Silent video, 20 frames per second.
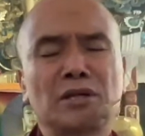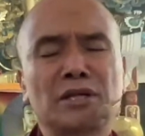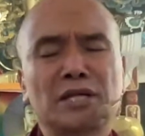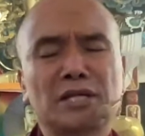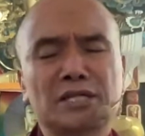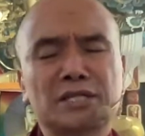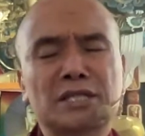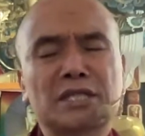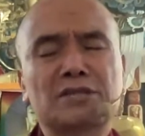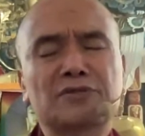
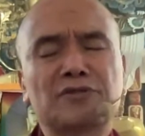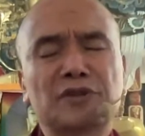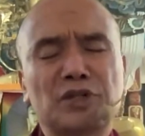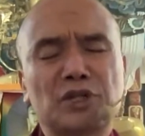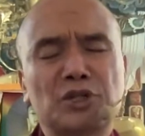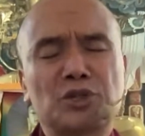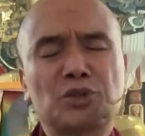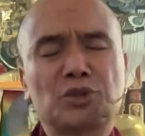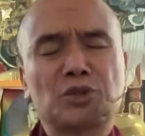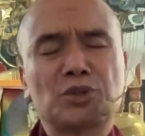Yes, that's
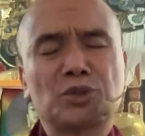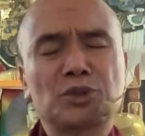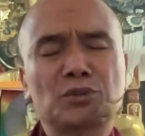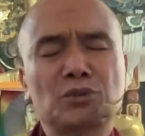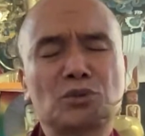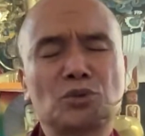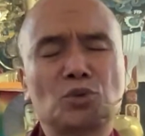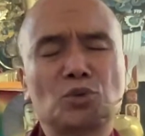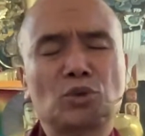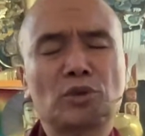very
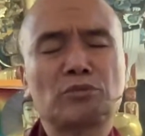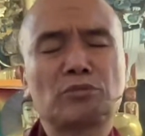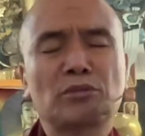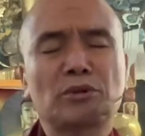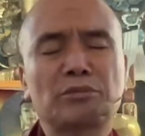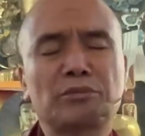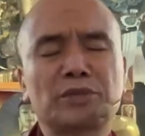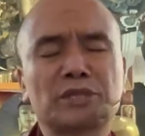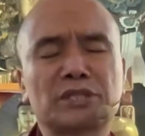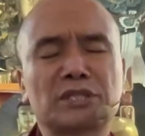true. One
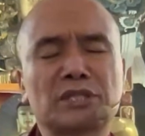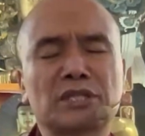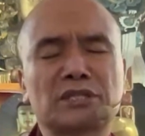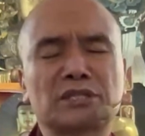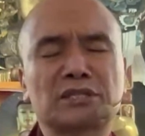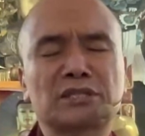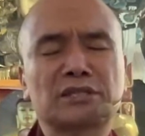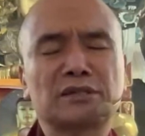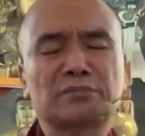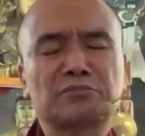moment
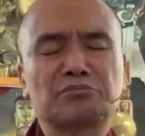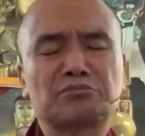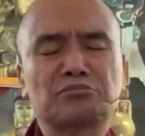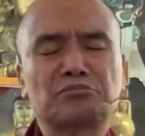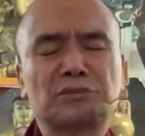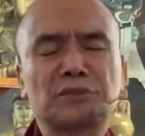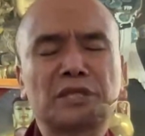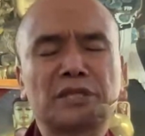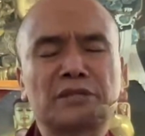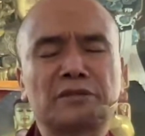such
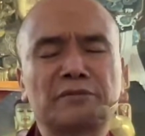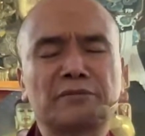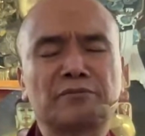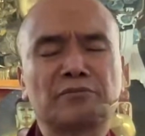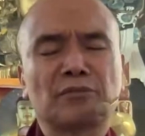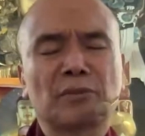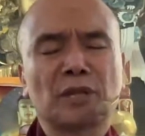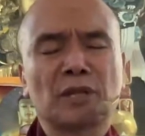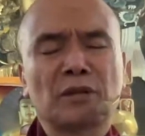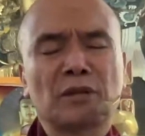the
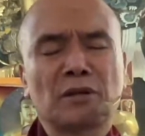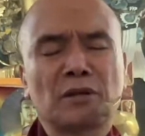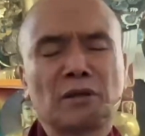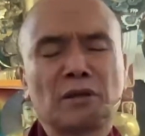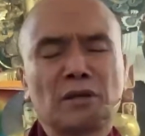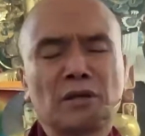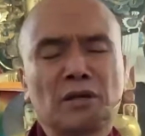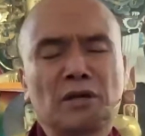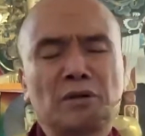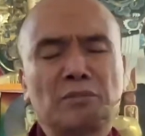
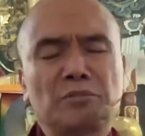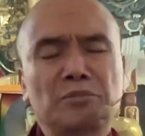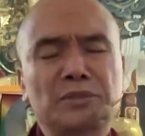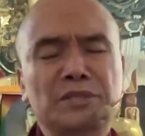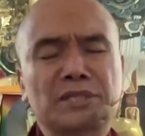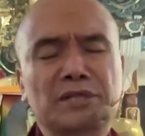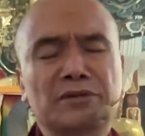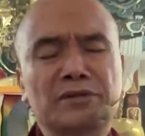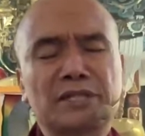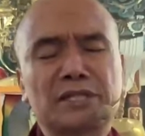
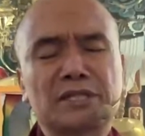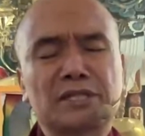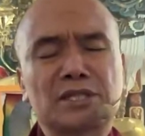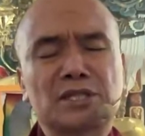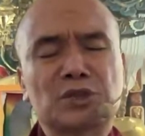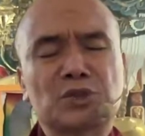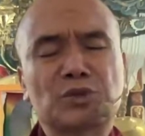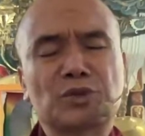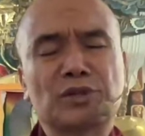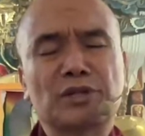miseries
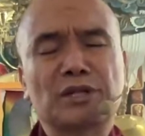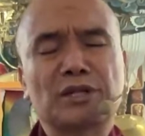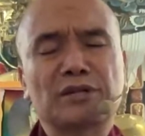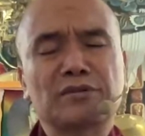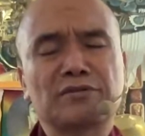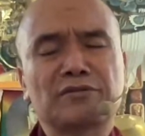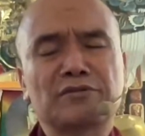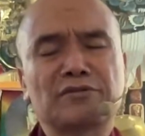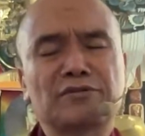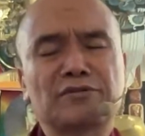is good
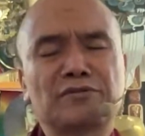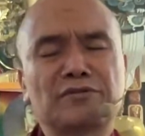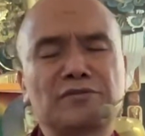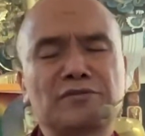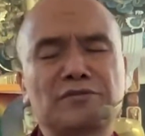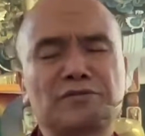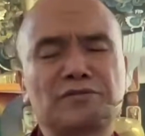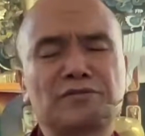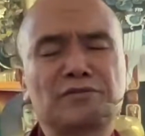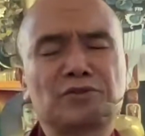enough
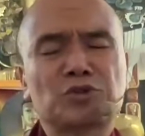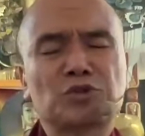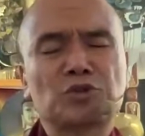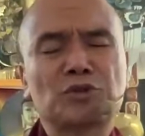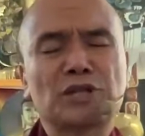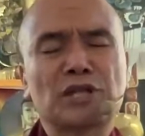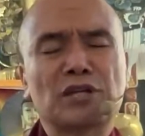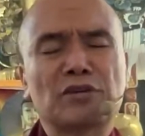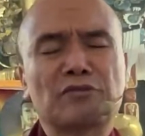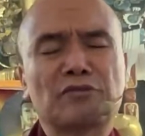to
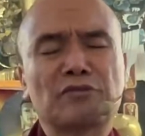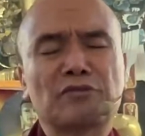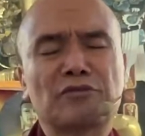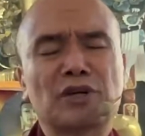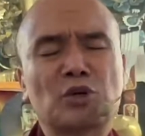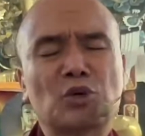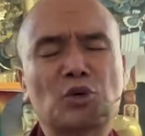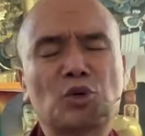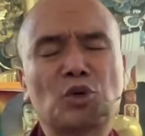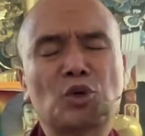
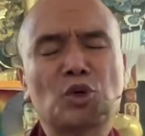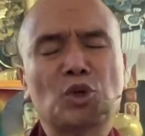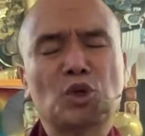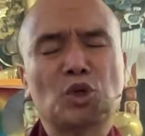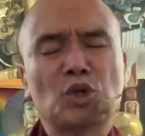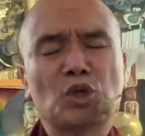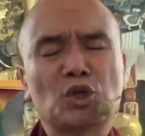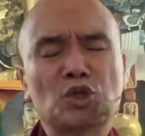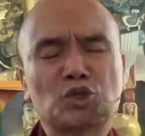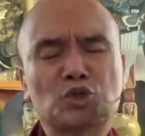nullify
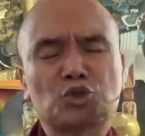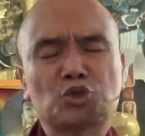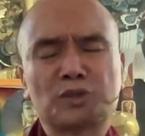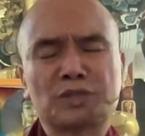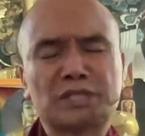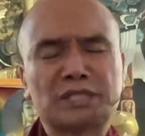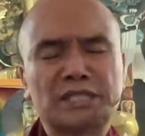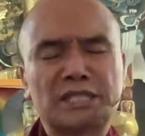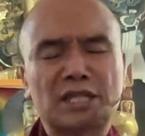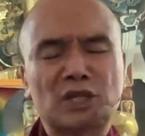all, to
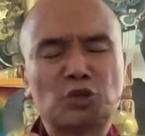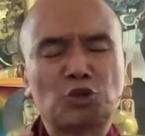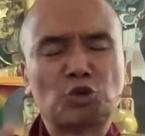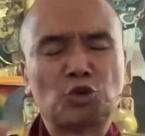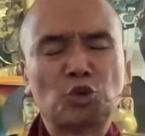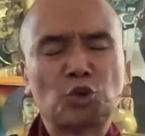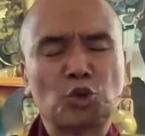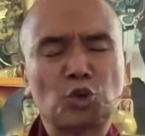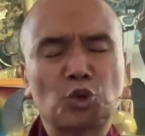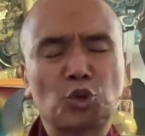see that your
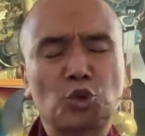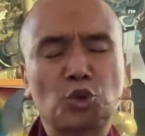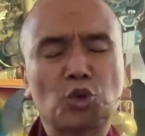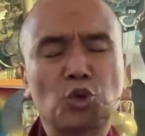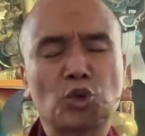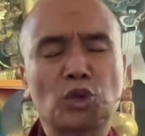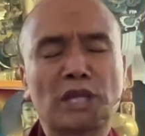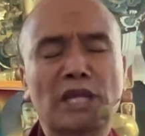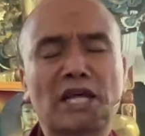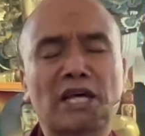
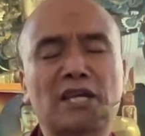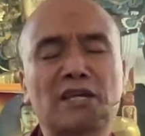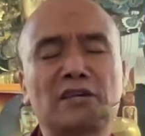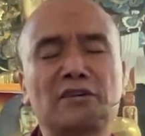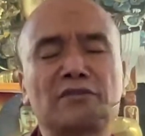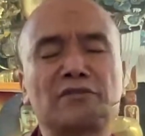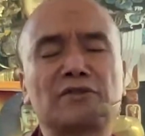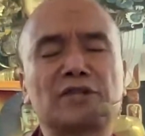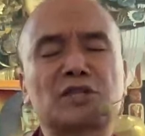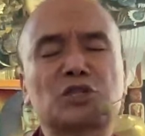whole
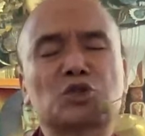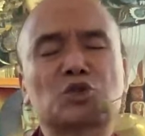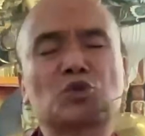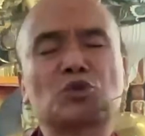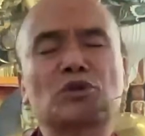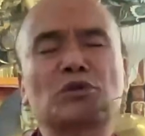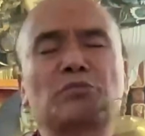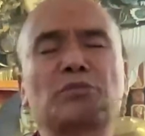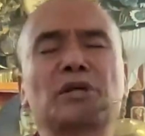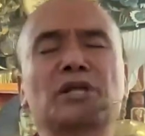life is
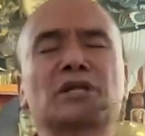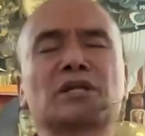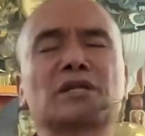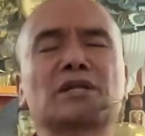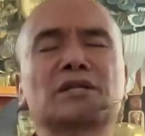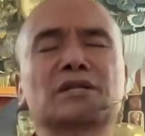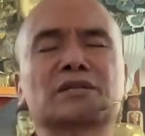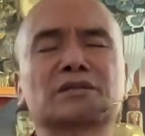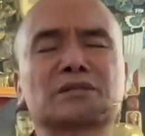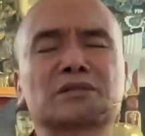totally
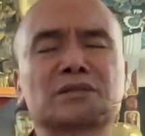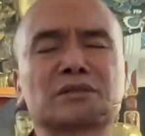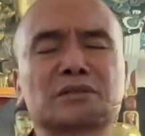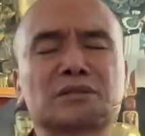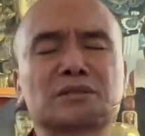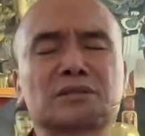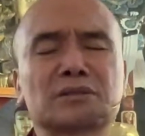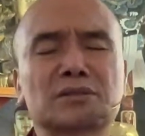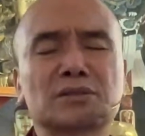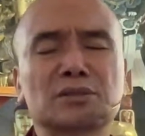
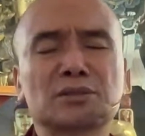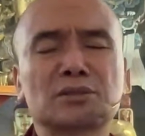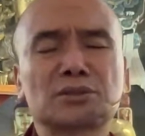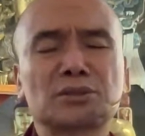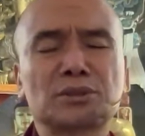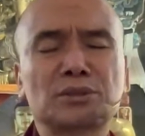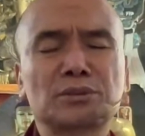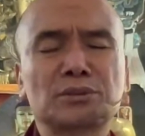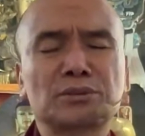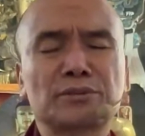meaningless.
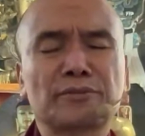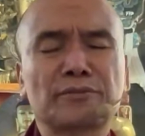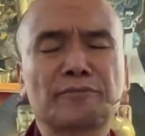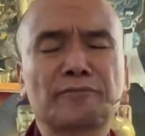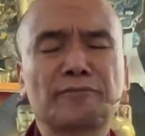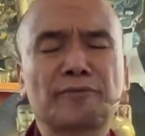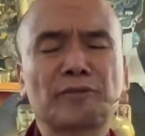True.